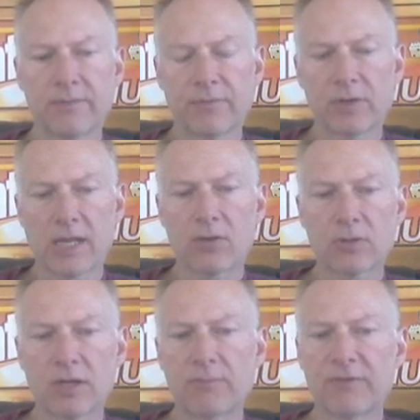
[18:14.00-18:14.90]
for an
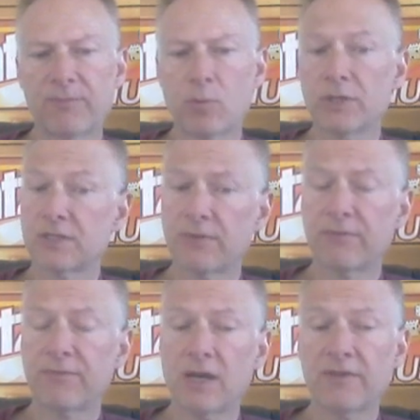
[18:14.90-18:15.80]
outcome of
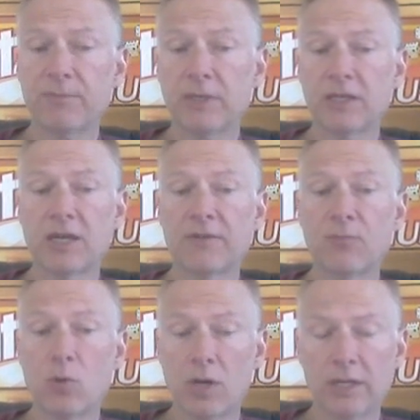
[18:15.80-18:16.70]
0.75, meaning I've
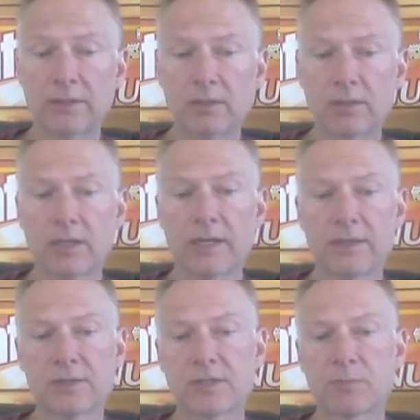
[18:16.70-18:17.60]
won. I
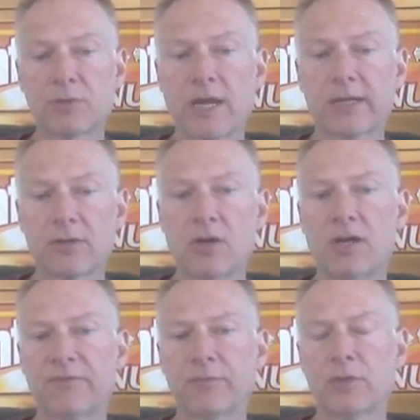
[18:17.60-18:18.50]
then subtract
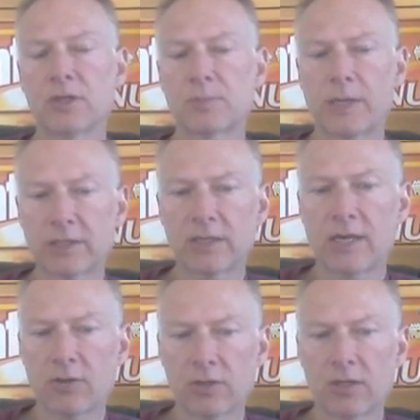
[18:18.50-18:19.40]
off the expected
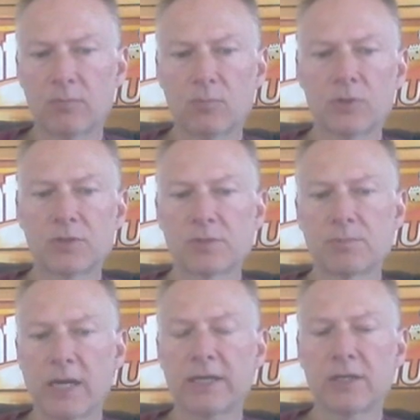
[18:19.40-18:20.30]
outcome, which is
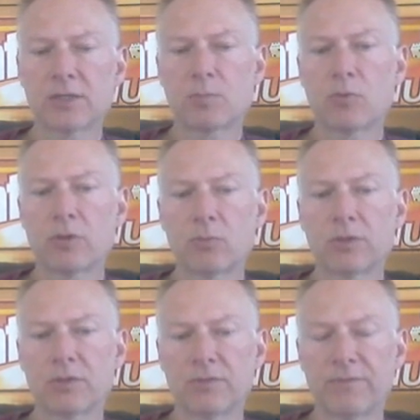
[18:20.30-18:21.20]
minus
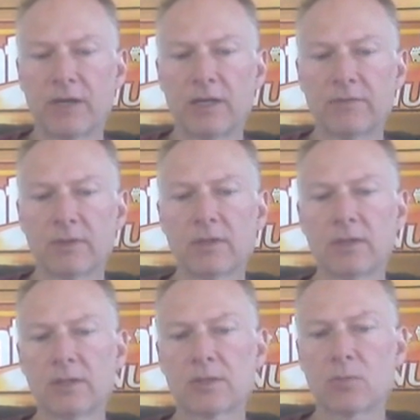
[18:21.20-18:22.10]
0.125,
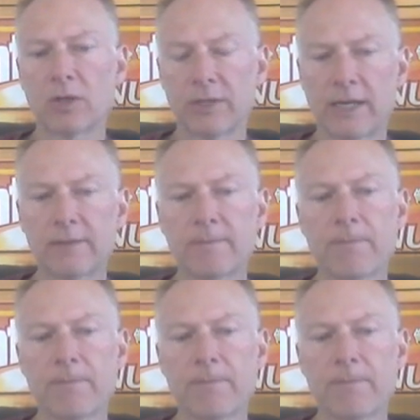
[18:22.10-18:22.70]
square that.